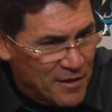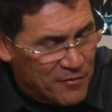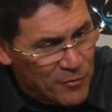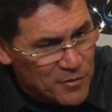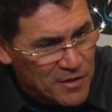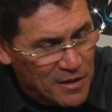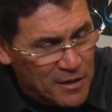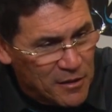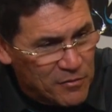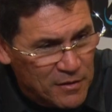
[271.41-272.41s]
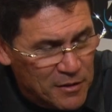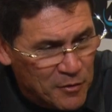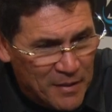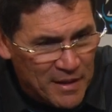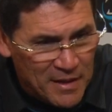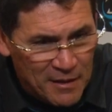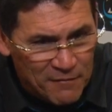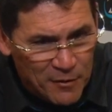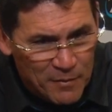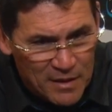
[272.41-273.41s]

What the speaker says: and unfortunately they called us for a legal man downfield.